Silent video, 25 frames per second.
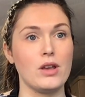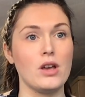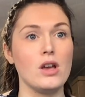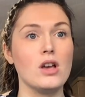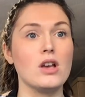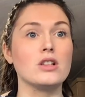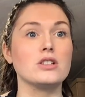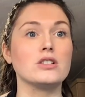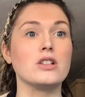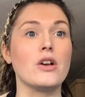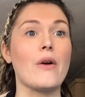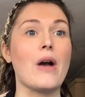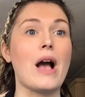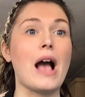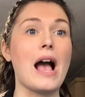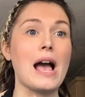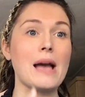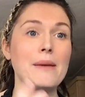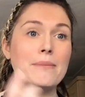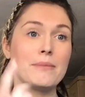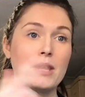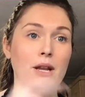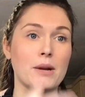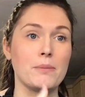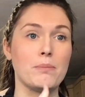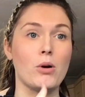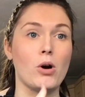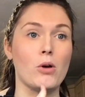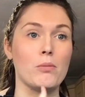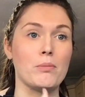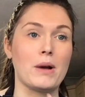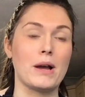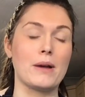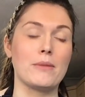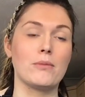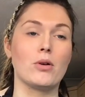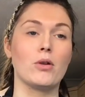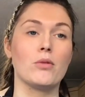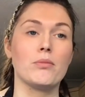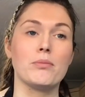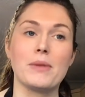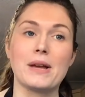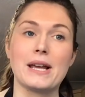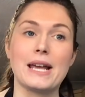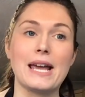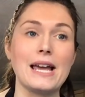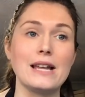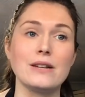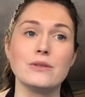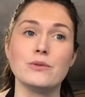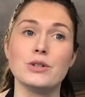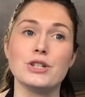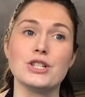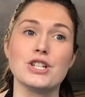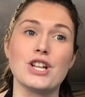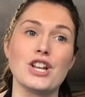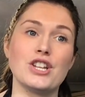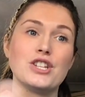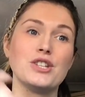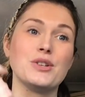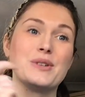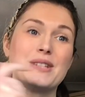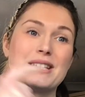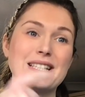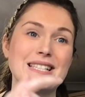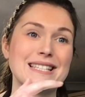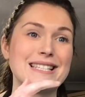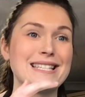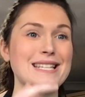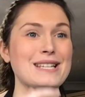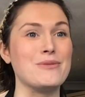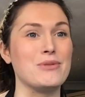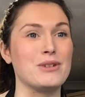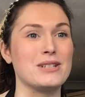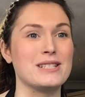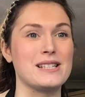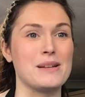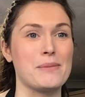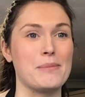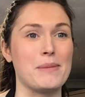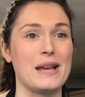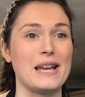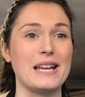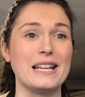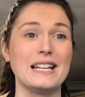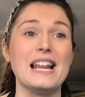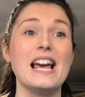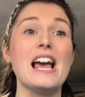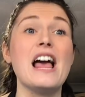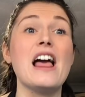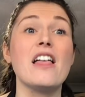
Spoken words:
So I'm going to put mine on my Kenwood and you can see what I mean.